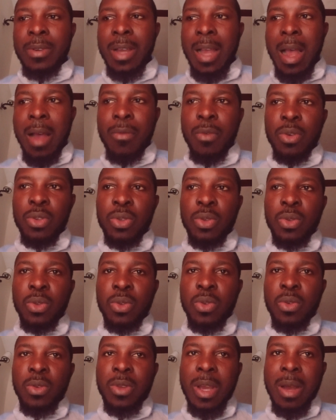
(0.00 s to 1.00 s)
I've also
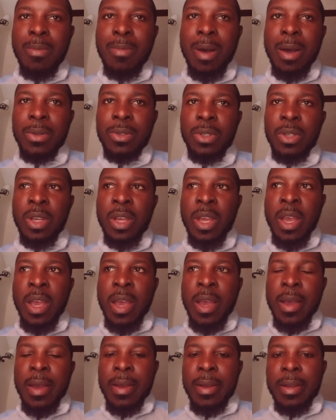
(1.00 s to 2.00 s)
told you about
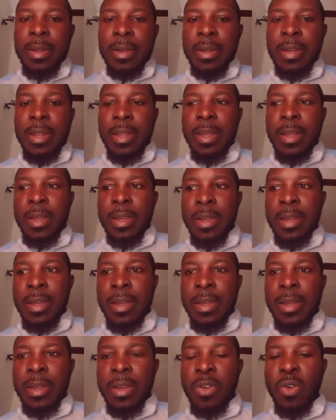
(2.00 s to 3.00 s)
the
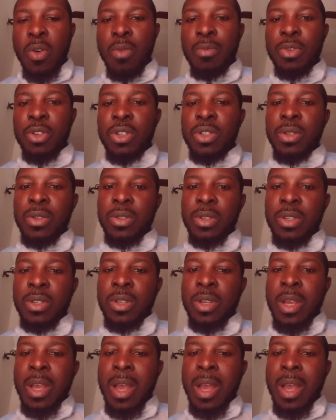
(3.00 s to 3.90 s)
commissions.